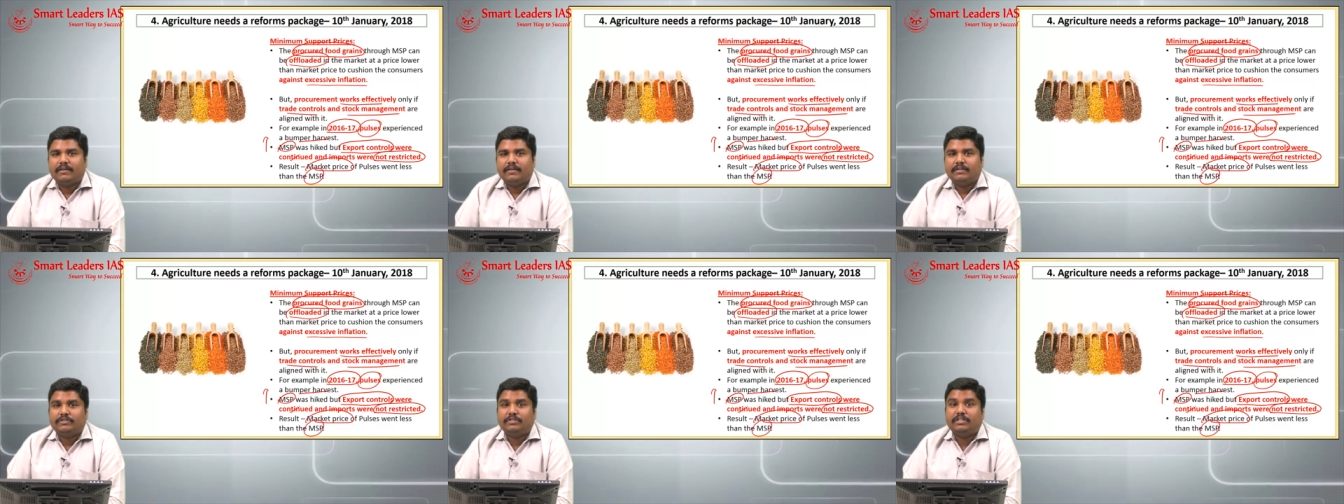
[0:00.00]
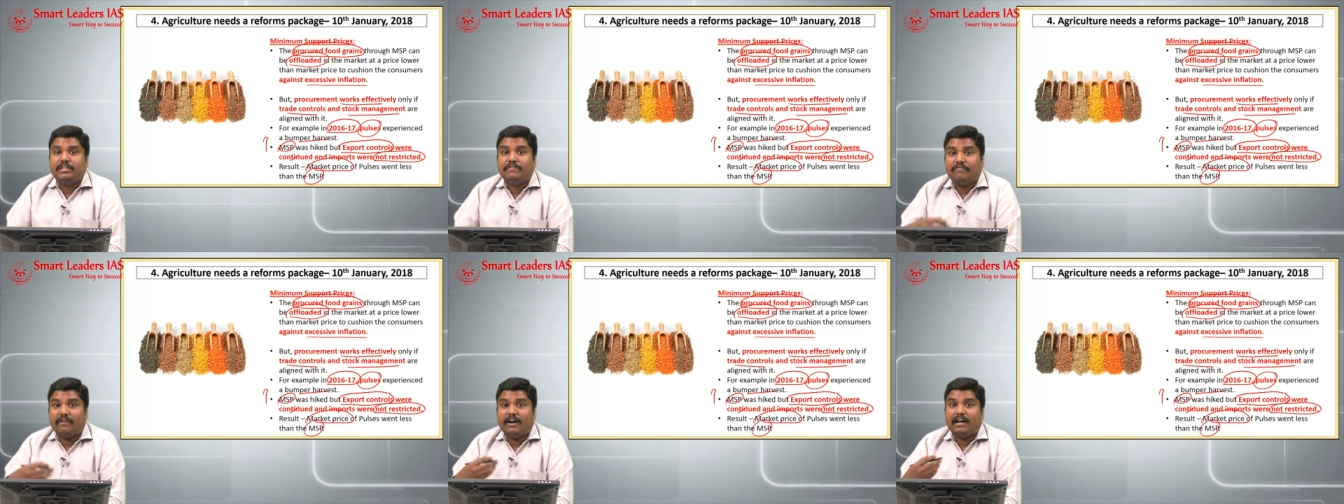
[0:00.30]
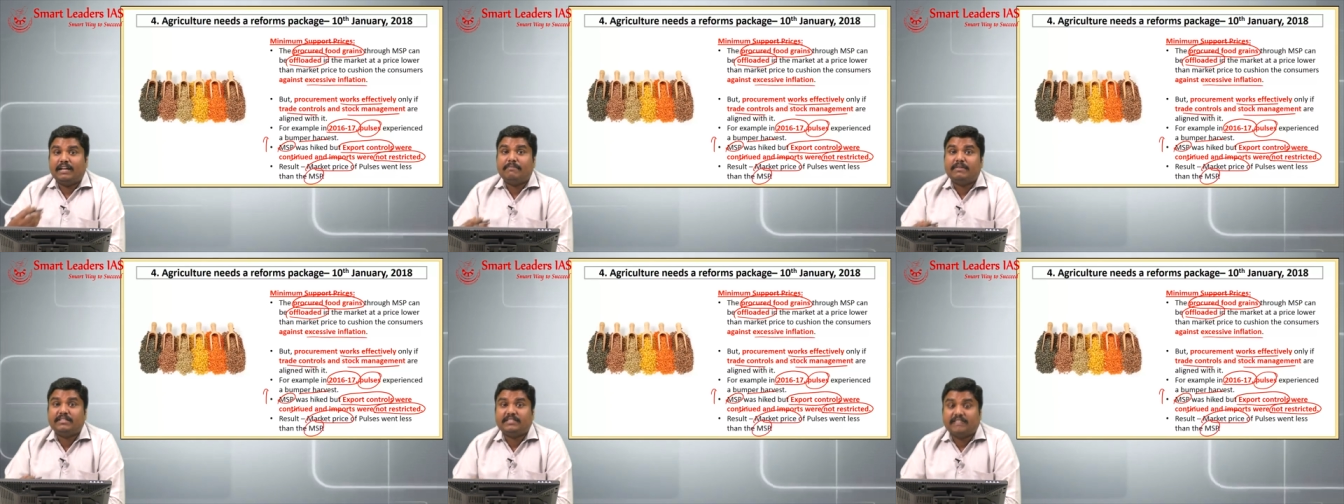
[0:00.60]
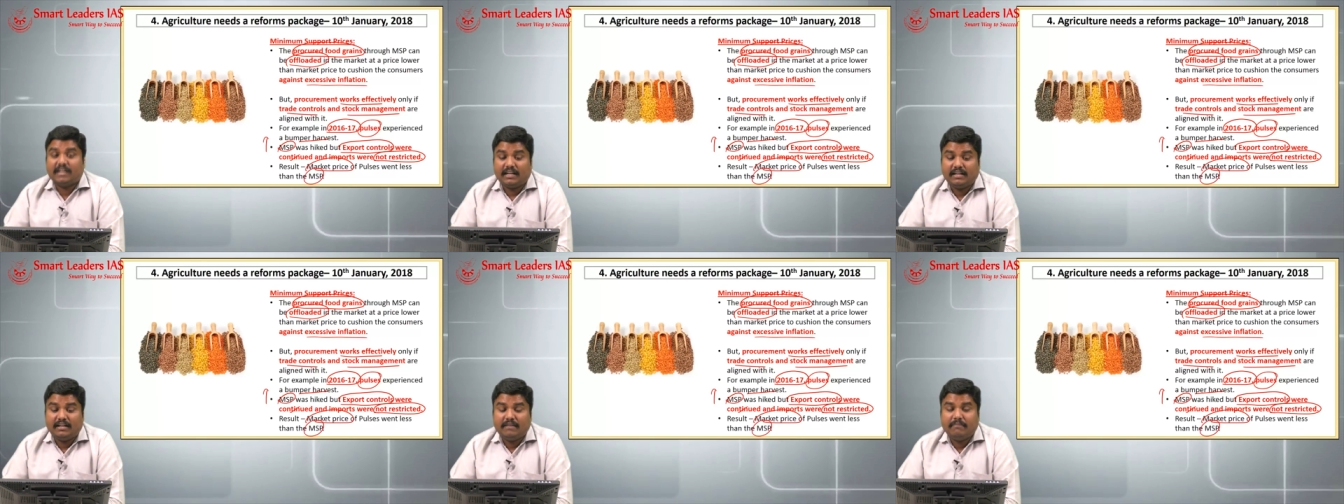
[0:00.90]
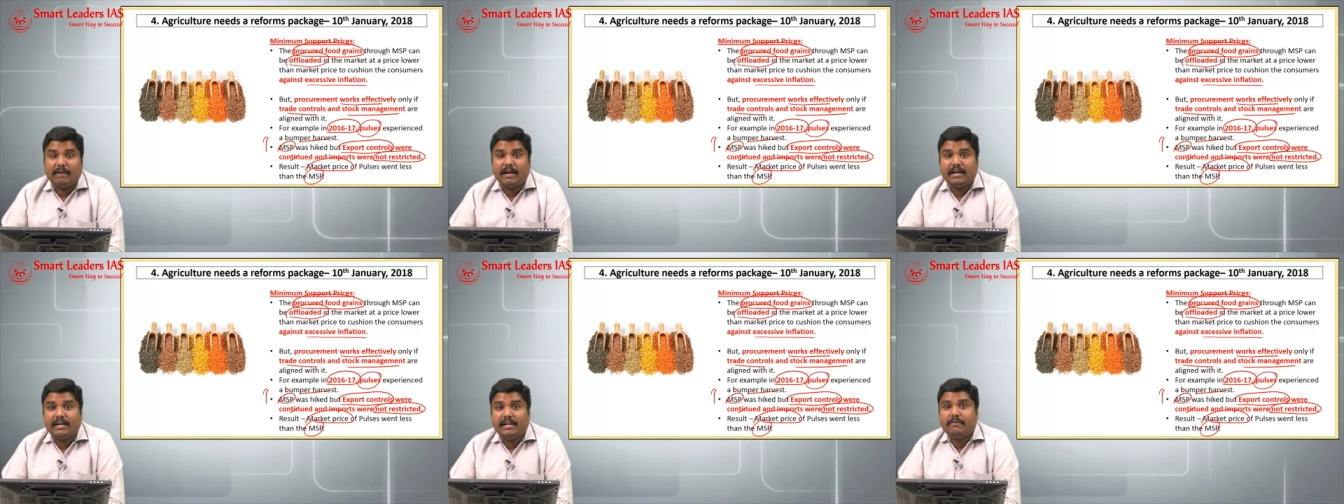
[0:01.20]
so the farmers started
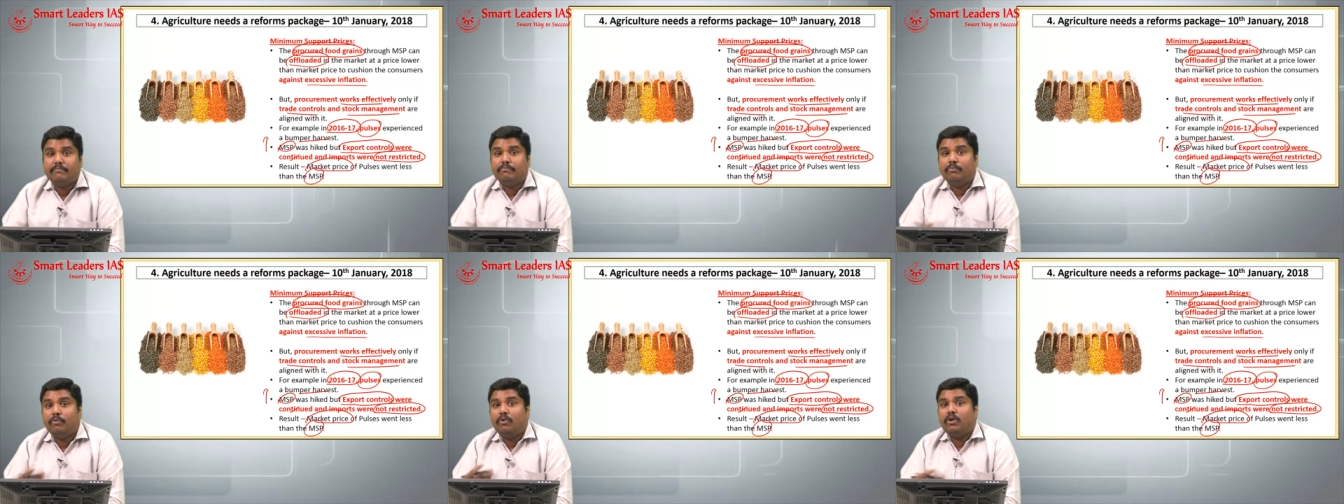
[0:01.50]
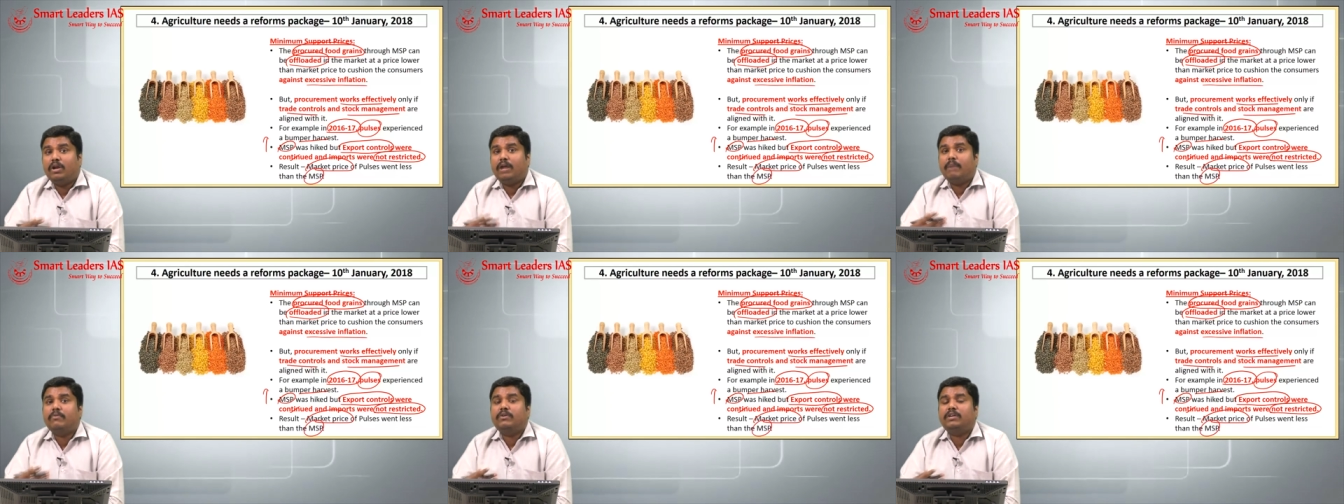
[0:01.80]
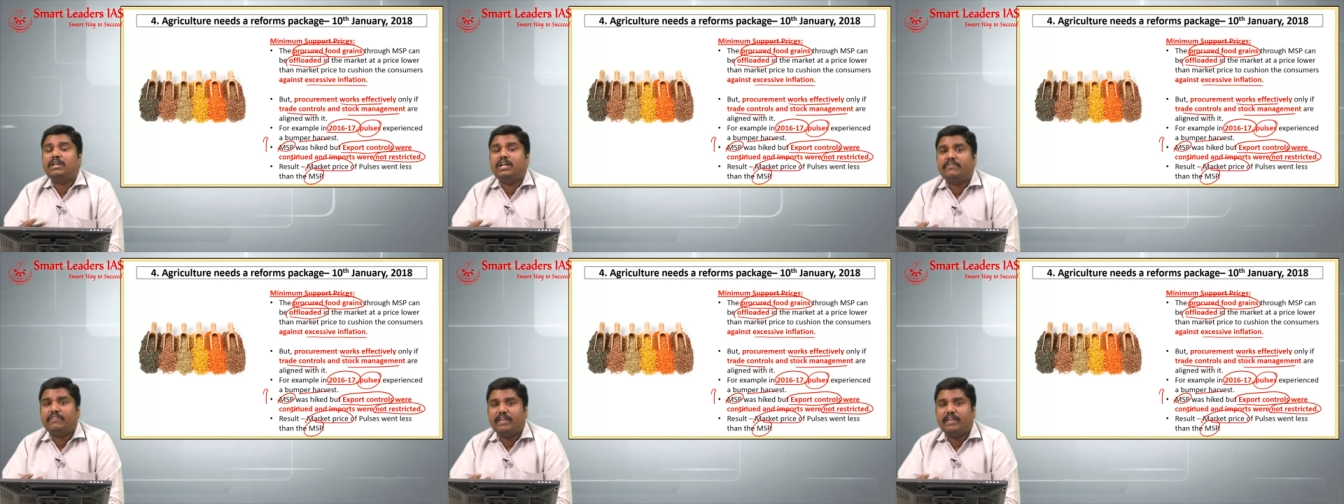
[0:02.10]
demanding more amount of